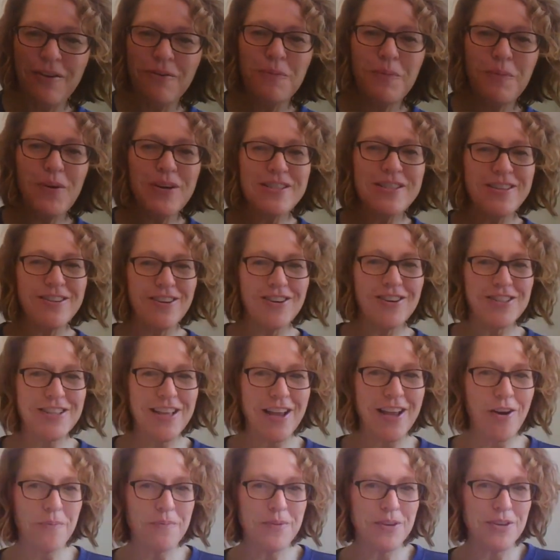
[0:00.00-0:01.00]
Well, boys and girls, I
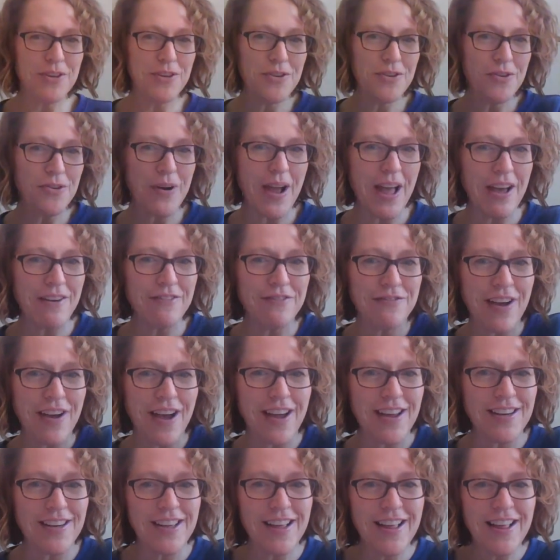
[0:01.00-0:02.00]
hope you have
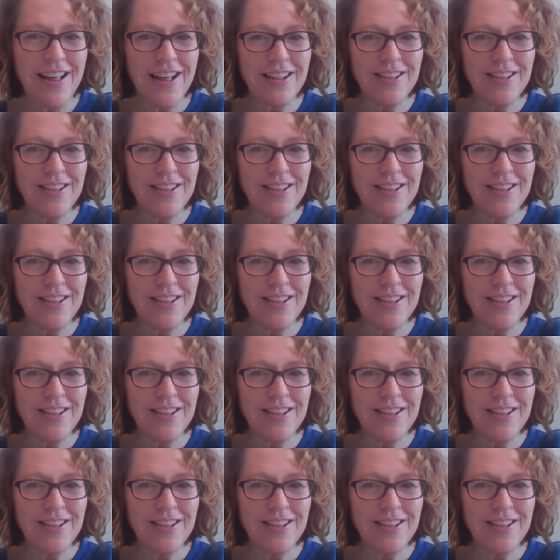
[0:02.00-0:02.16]
fun